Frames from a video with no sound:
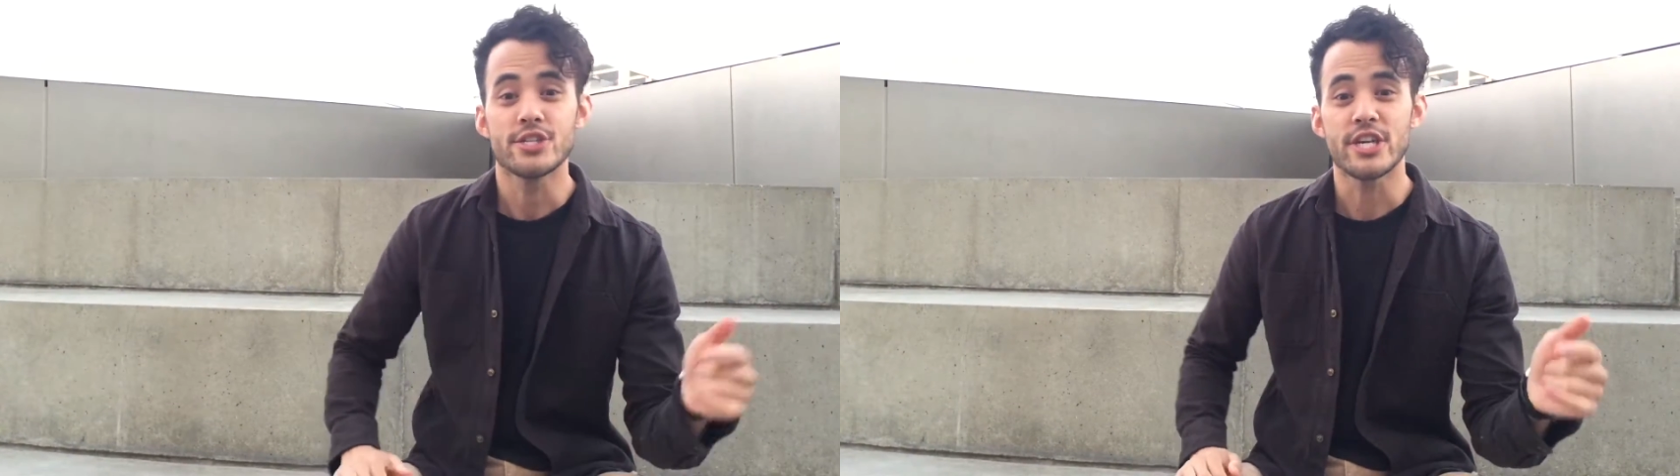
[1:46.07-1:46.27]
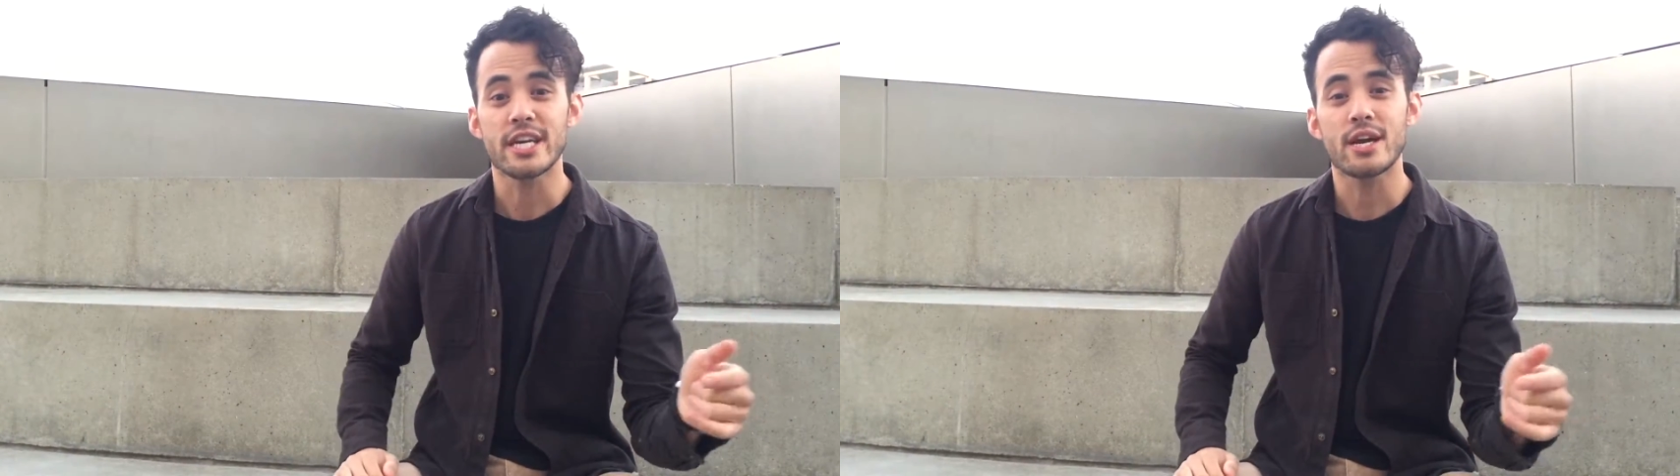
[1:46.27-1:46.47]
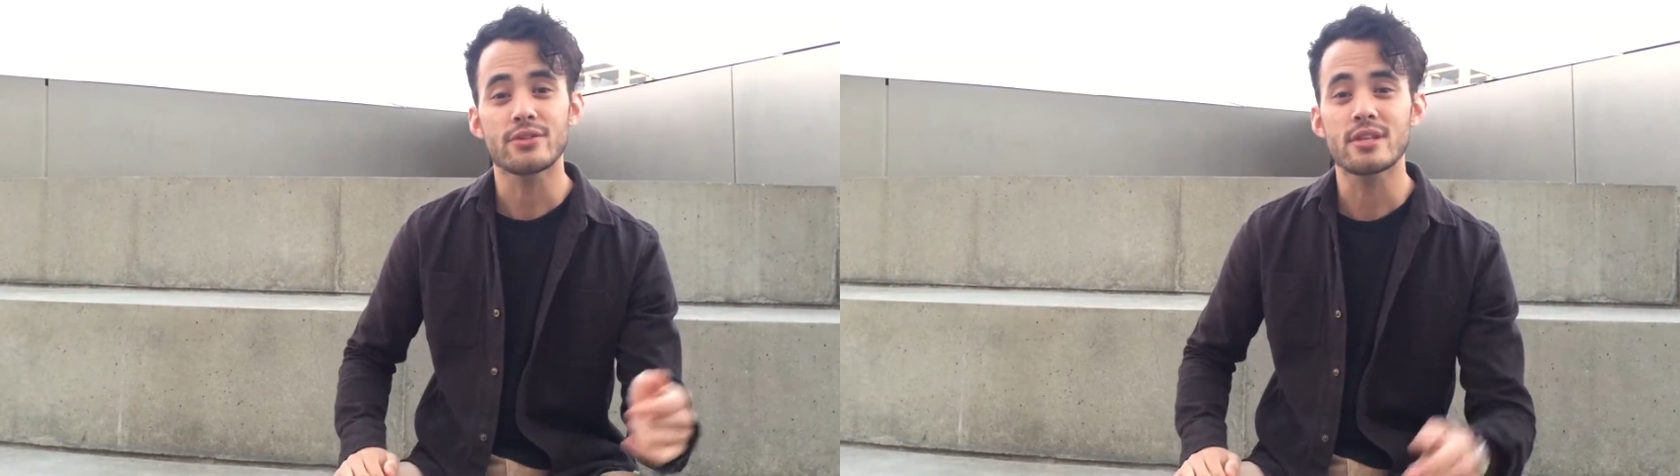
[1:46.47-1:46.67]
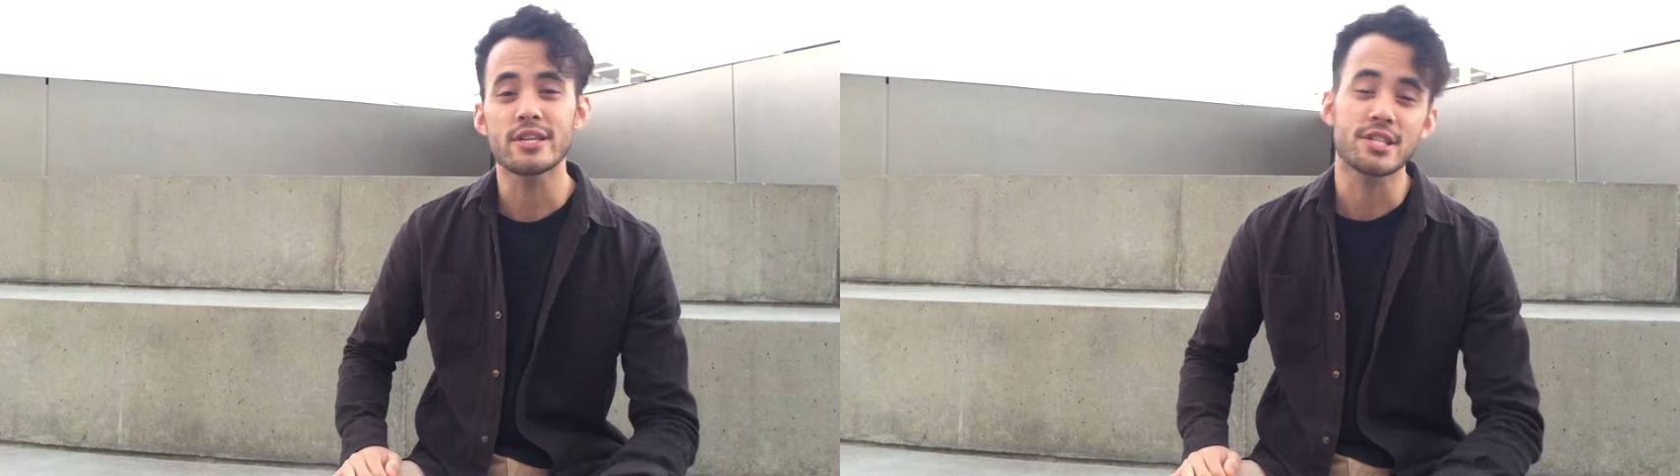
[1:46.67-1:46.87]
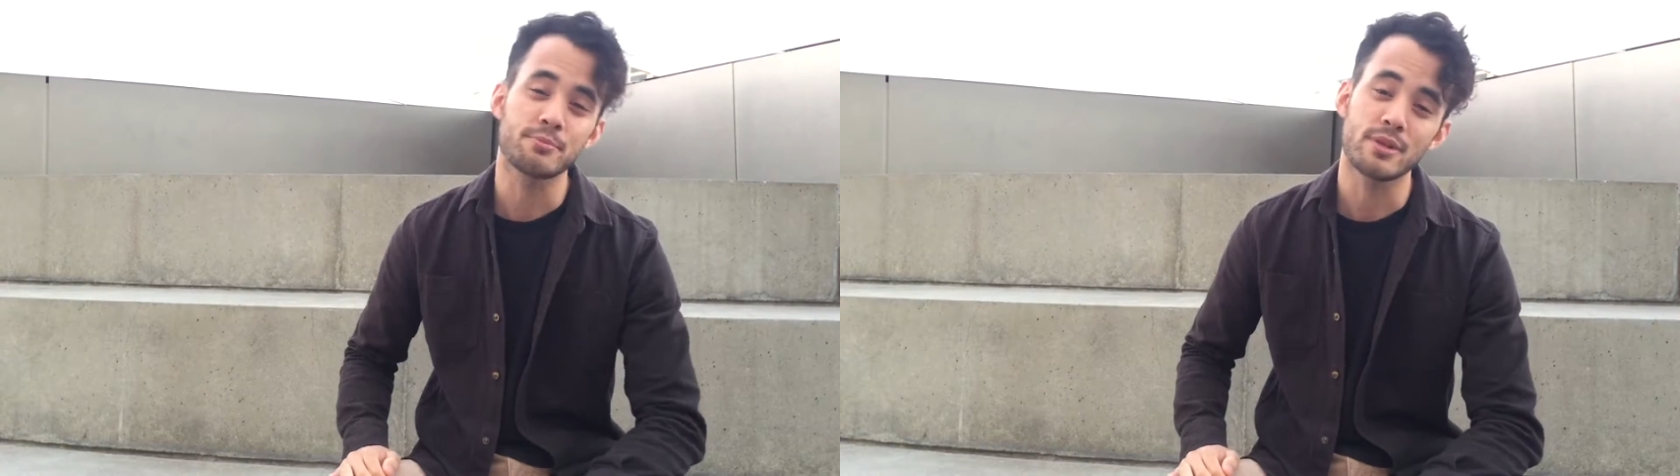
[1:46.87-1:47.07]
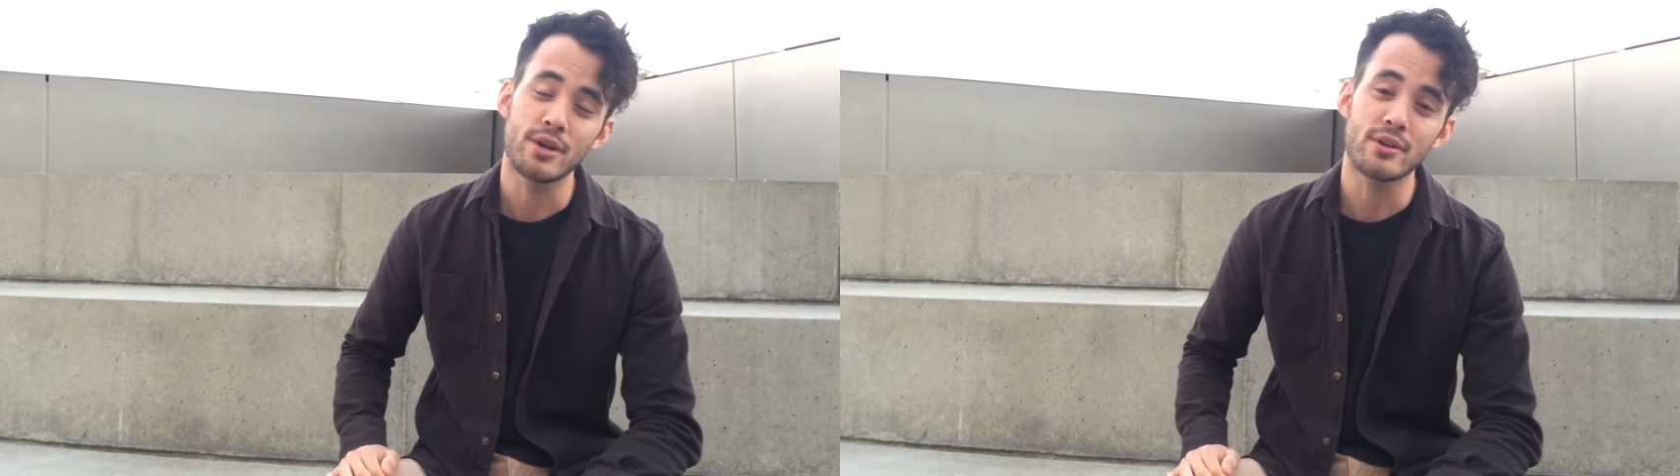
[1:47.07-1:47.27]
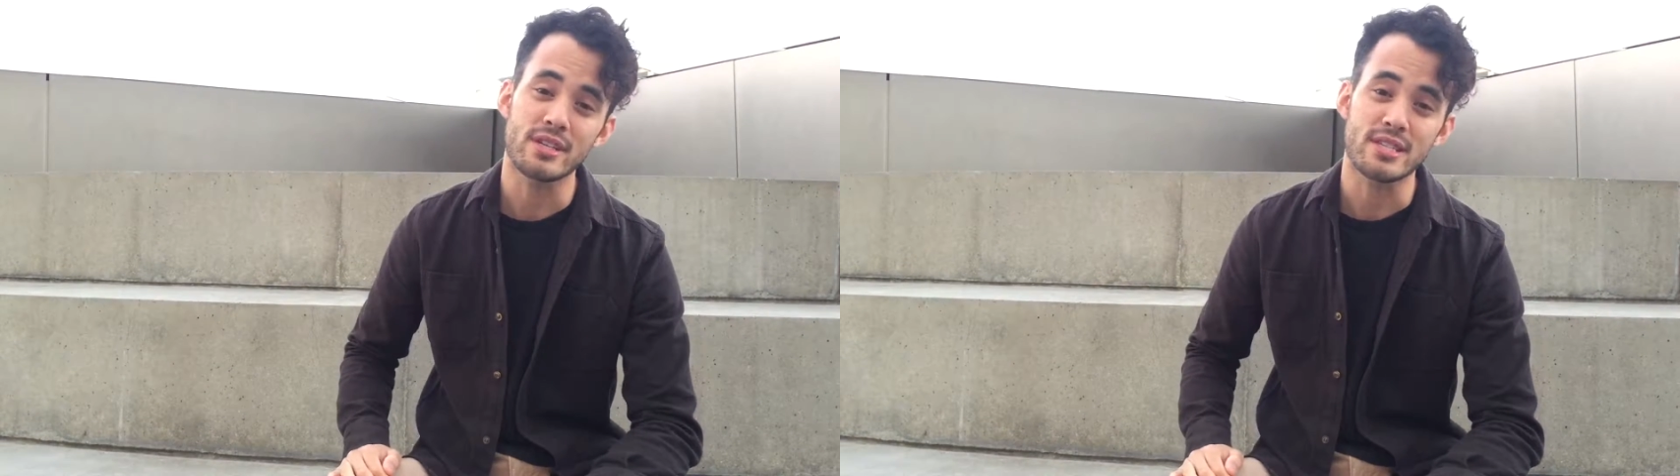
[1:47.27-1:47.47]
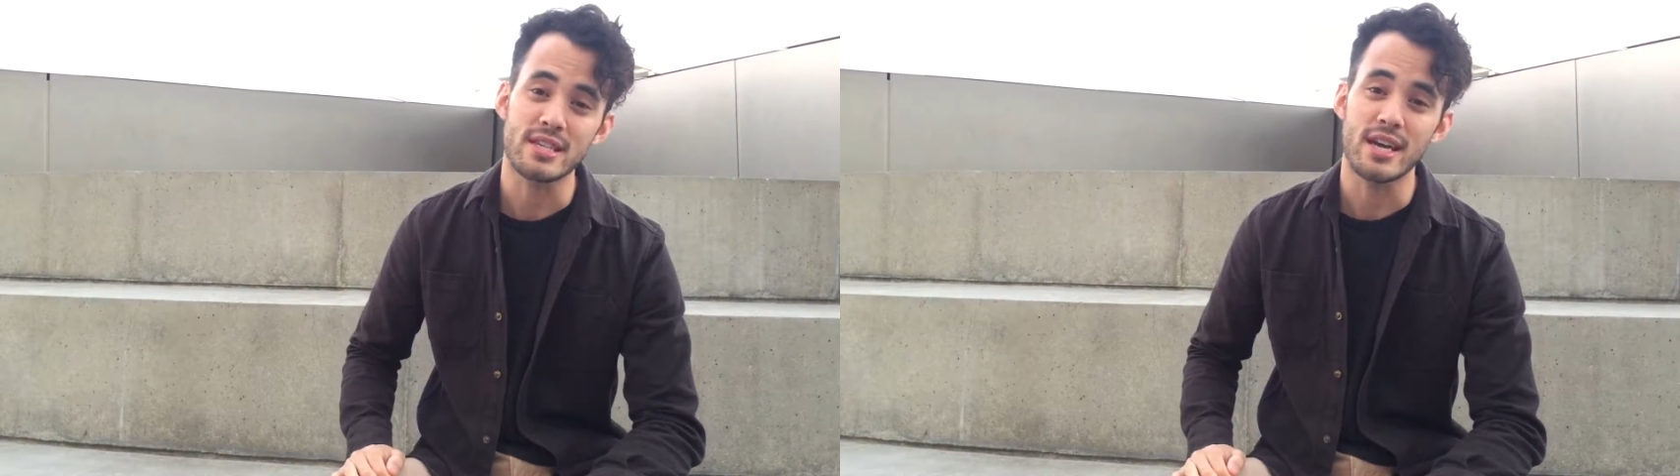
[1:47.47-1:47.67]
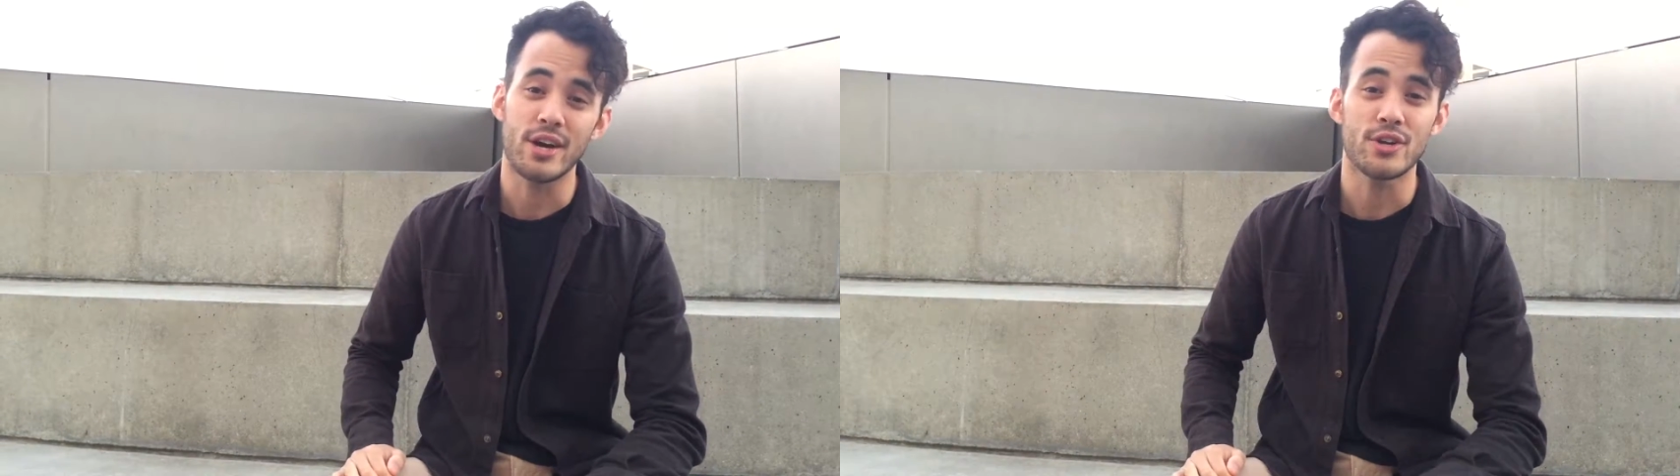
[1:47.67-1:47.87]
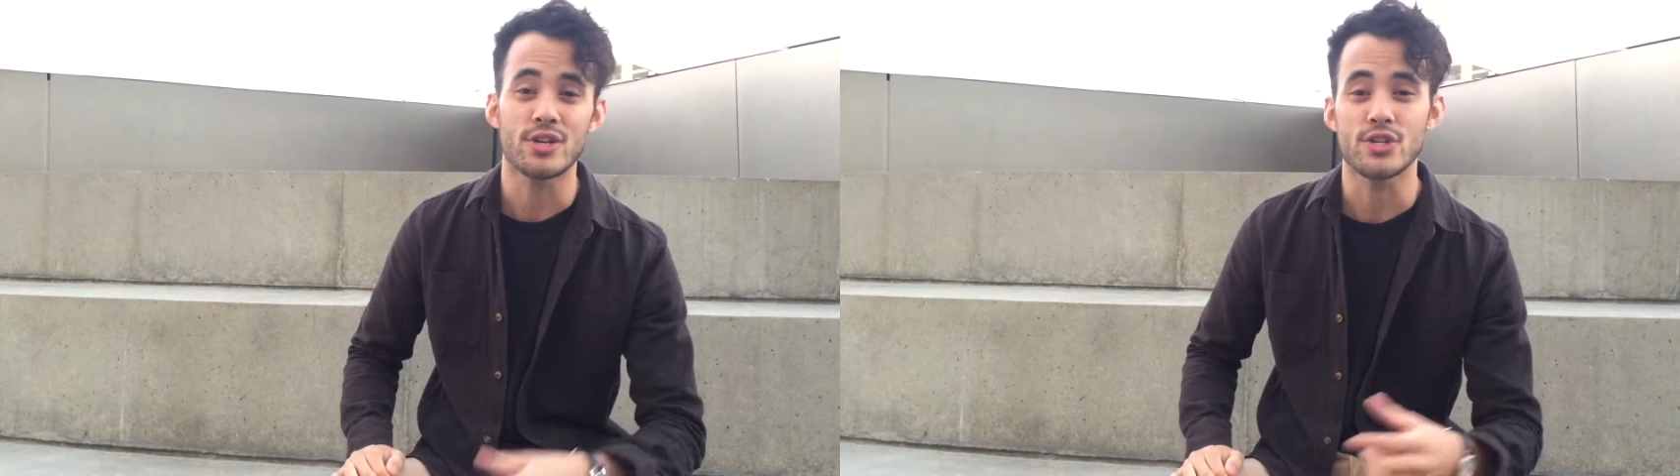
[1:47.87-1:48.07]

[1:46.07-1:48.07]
Check out the links below to see how you